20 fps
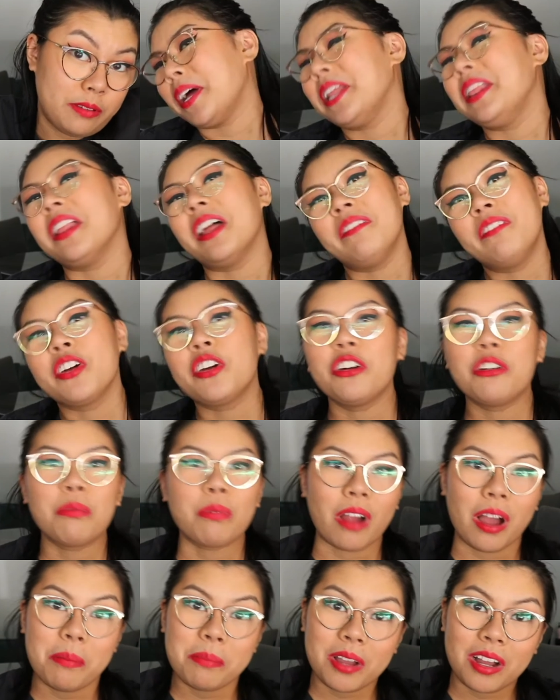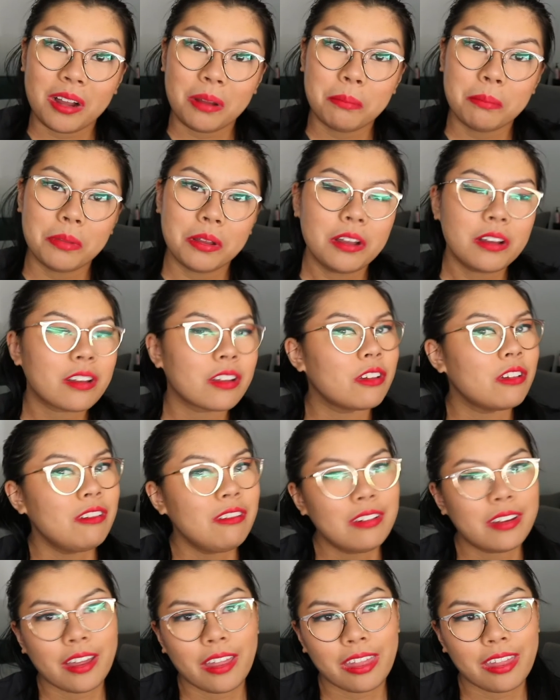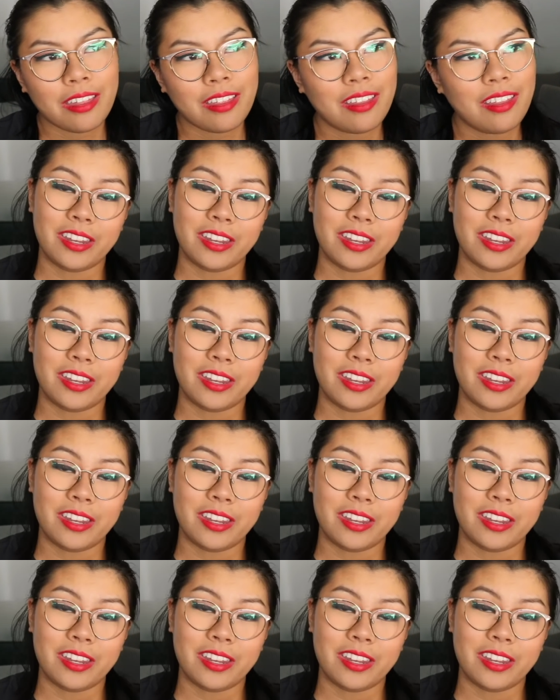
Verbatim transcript: I love a good rom-com book, who doesn't?